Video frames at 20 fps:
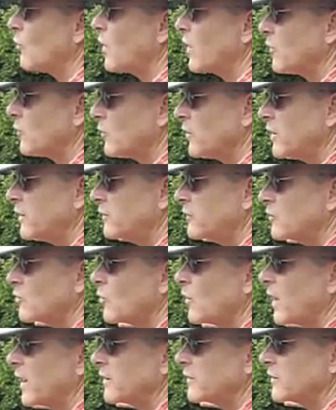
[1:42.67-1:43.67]
one reason
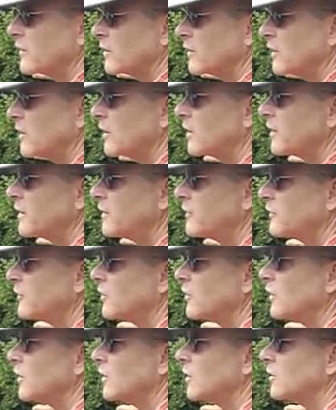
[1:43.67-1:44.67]
why it's a little
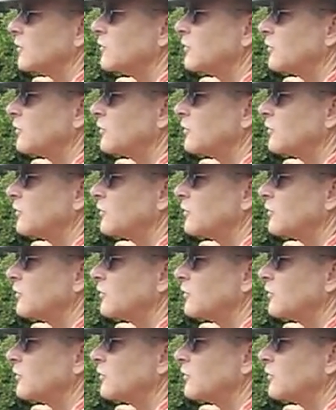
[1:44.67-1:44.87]
easier